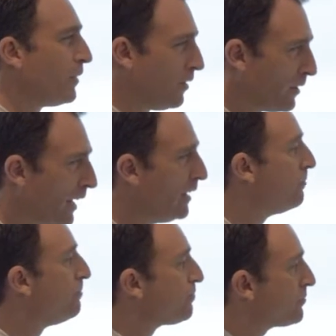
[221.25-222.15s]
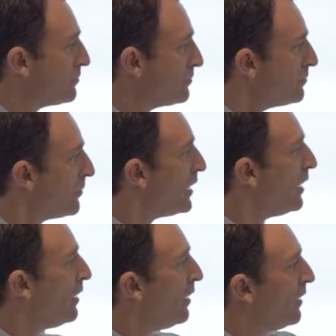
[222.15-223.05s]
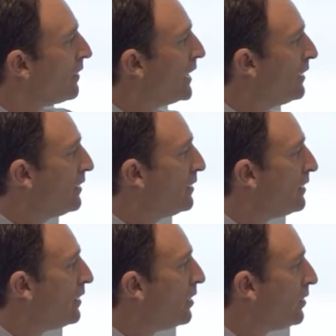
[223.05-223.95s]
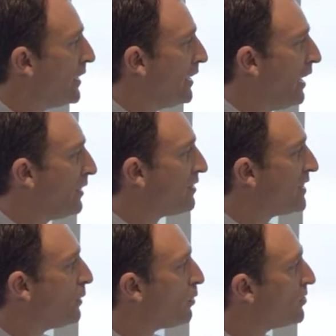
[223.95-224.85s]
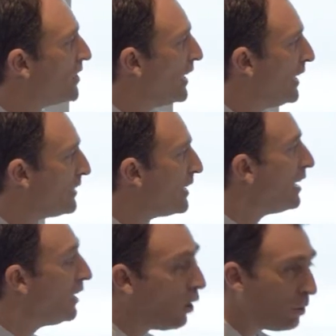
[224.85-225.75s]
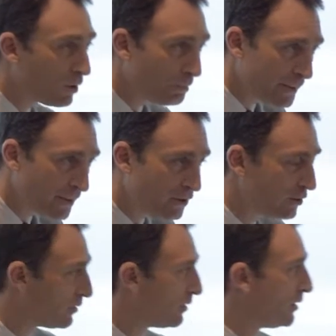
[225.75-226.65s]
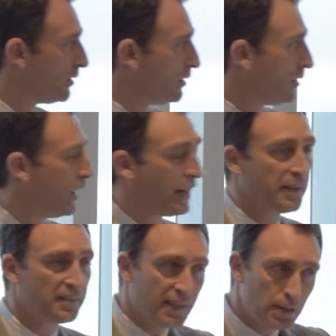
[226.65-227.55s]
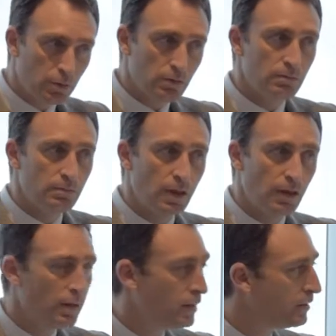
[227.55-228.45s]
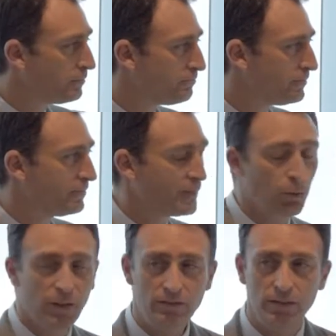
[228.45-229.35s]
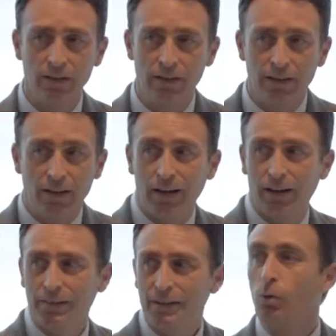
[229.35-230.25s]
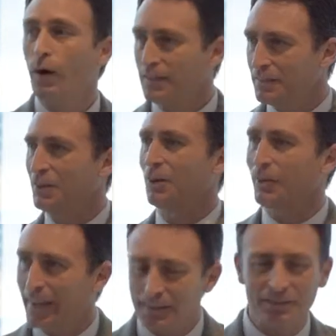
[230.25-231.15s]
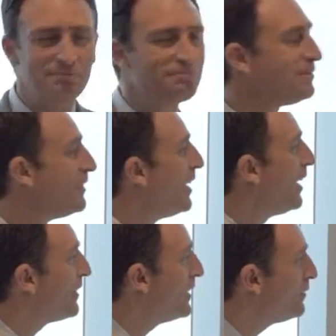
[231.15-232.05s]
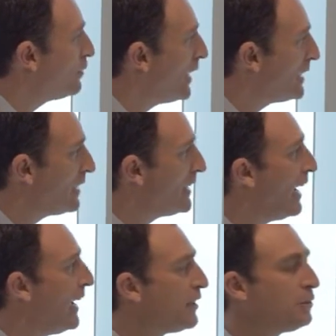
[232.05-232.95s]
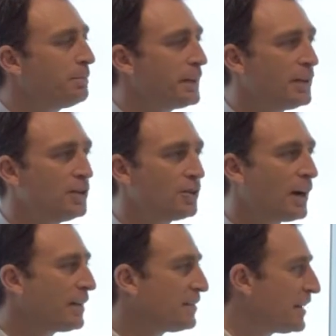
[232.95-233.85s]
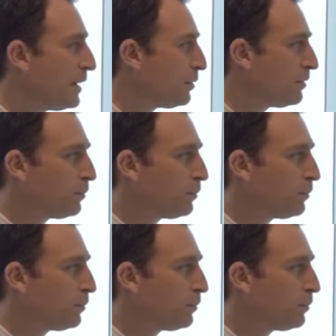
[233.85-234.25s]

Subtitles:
Okay? Then on the unstable side, low competition and unstable. No one? And then one, all right. And then finally, high competition and unstable.